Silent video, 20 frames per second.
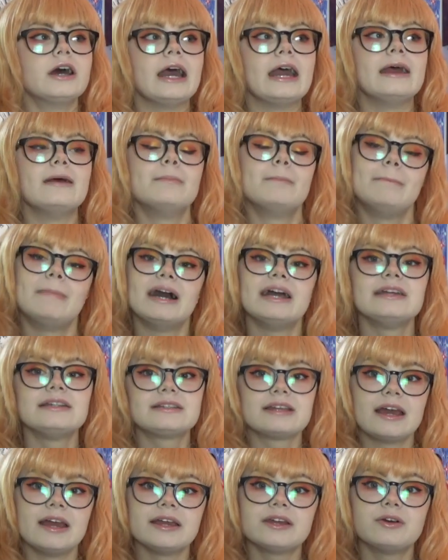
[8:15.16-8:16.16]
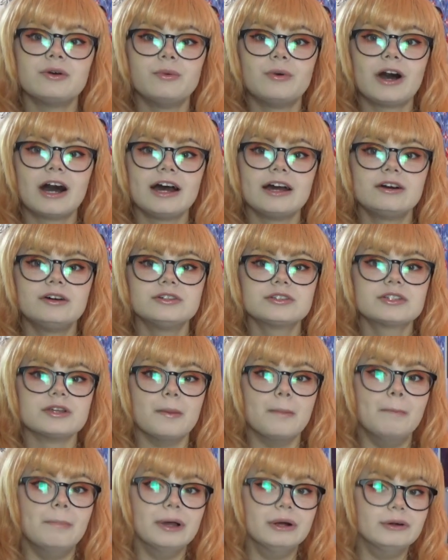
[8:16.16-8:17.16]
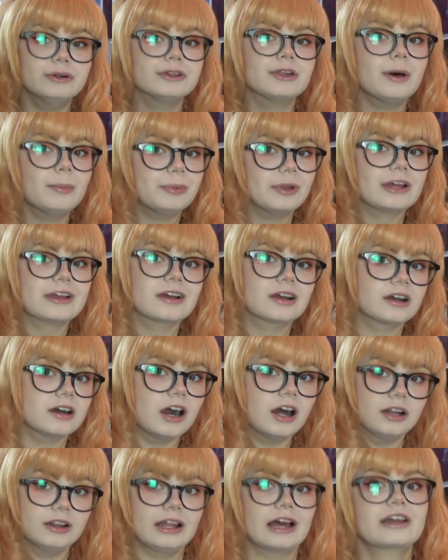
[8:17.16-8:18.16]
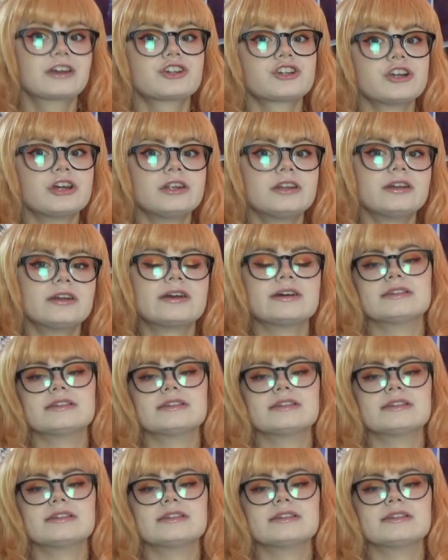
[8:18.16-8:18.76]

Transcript: It might take a while to build up like a collection,